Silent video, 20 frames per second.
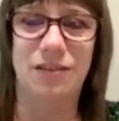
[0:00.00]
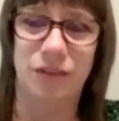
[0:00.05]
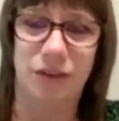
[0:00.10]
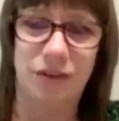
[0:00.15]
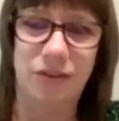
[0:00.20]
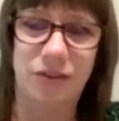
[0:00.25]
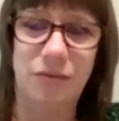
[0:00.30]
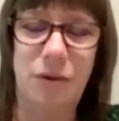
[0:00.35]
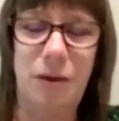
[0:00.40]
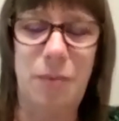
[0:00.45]

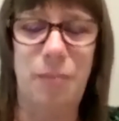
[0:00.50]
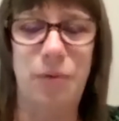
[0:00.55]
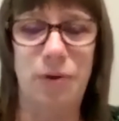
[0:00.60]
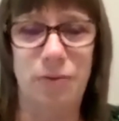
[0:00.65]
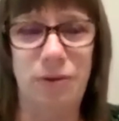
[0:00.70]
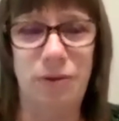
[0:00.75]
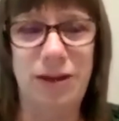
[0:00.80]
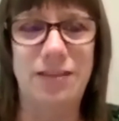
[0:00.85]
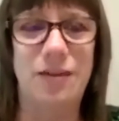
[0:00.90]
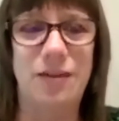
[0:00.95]
look them up
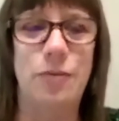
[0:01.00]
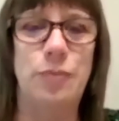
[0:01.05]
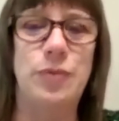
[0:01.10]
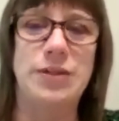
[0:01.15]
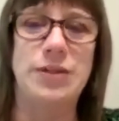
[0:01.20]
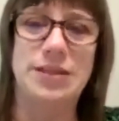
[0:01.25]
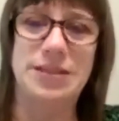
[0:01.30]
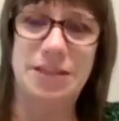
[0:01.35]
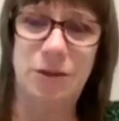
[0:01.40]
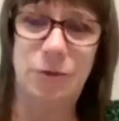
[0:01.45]
and read them
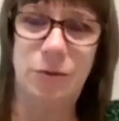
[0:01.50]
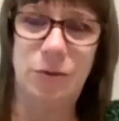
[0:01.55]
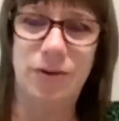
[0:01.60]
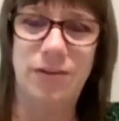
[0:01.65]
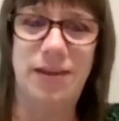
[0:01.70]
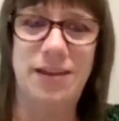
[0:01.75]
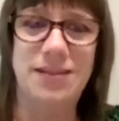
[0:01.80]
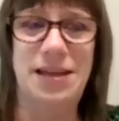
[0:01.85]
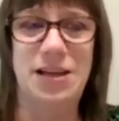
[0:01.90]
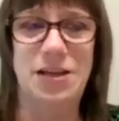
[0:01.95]
and see
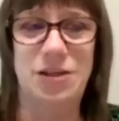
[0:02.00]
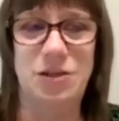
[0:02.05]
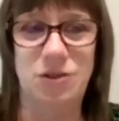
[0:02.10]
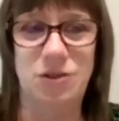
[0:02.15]
where that